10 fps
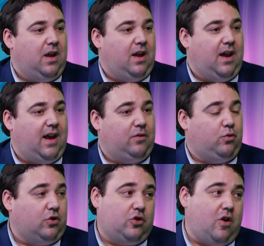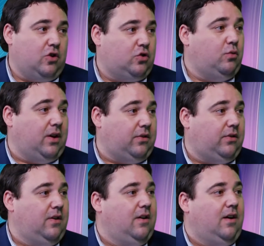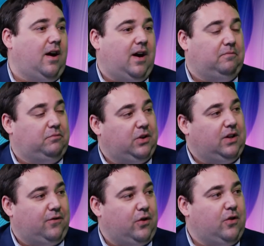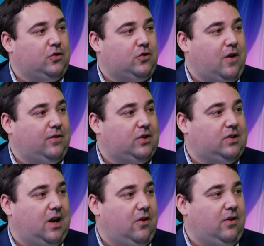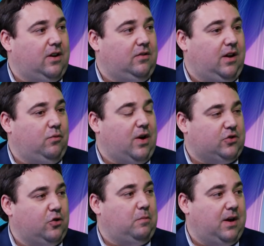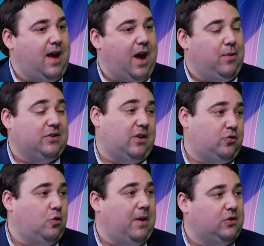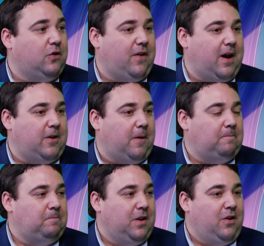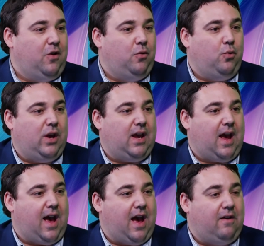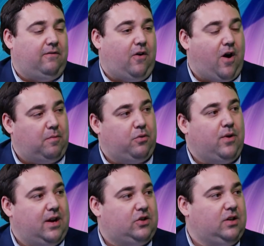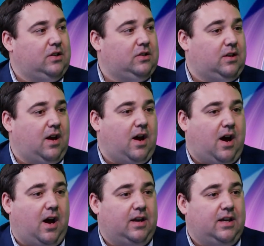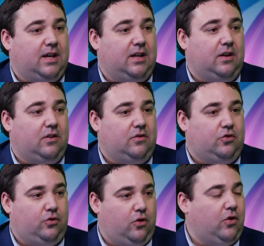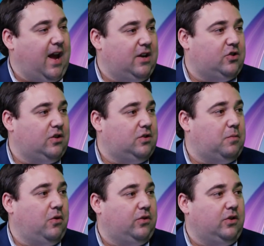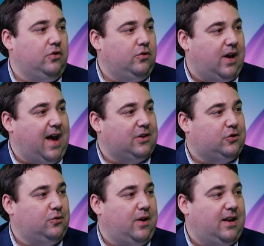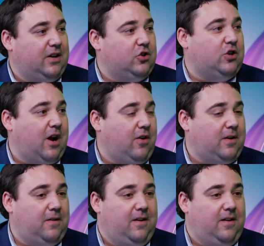and we're charged with delivering those services here in Western PA, West Central Pennsylvania. We have operations in two locations, both in Newcastle and in Sharon.